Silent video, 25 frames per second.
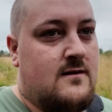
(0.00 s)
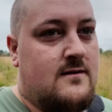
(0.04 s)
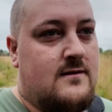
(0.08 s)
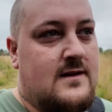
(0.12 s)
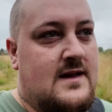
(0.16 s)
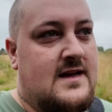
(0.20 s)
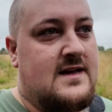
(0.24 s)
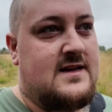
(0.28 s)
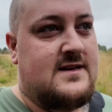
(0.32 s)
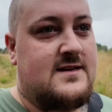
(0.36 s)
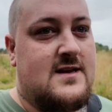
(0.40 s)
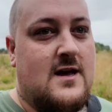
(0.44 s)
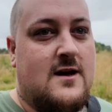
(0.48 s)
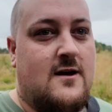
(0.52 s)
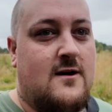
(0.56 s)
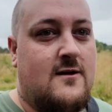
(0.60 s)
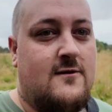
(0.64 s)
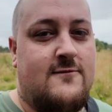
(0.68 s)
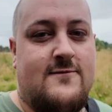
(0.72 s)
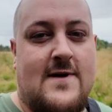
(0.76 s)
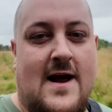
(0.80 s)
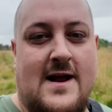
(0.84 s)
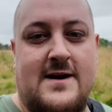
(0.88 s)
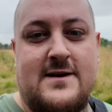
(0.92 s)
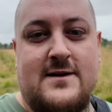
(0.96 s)
these
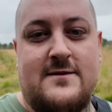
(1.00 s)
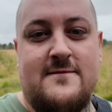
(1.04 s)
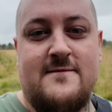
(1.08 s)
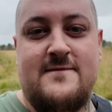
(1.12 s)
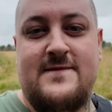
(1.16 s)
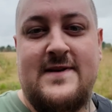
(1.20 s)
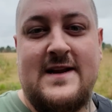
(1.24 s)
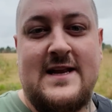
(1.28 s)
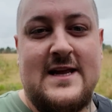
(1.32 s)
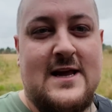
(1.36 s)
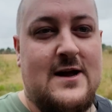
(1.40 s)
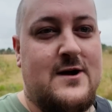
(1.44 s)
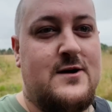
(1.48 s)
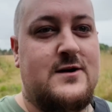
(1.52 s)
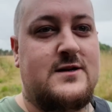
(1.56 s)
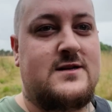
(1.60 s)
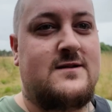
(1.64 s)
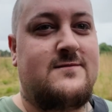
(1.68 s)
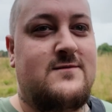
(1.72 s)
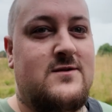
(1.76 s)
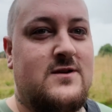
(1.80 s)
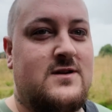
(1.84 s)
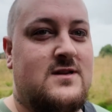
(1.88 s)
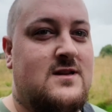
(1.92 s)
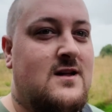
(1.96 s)
random videos
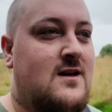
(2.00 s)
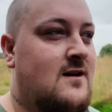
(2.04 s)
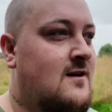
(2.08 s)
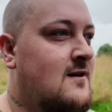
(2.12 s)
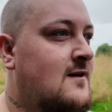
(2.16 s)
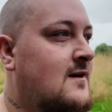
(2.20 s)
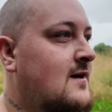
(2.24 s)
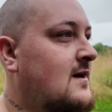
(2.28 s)
of just